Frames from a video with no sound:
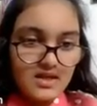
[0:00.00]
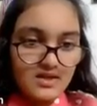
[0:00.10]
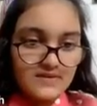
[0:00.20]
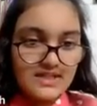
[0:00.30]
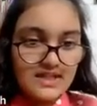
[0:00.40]

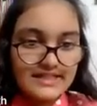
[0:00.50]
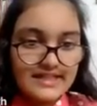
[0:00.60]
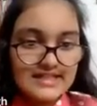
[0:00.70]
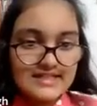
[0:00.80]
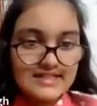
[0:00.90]
Now, the
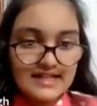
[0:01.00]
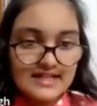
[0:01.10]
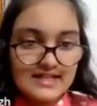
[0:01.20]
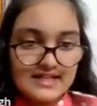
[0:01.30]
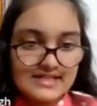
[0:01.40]
contents
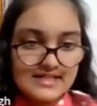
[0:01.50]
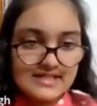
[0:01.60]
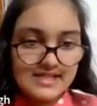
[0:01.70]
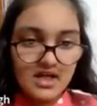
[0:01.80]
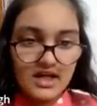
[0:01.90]
title
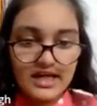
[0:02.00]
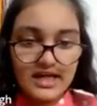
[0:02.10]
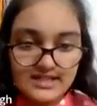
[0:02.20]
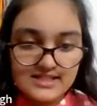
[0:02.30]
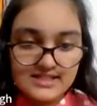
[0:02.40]
is a
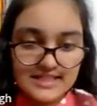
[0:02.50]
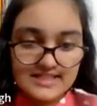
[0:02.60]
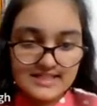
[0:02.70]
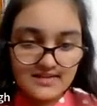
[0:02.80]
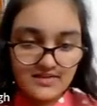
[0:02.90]
heading
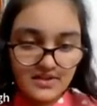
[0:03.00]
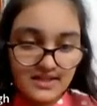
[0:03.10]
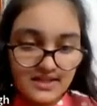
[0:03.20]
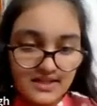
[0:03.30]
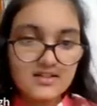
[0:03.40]
size
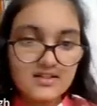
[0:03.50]
3.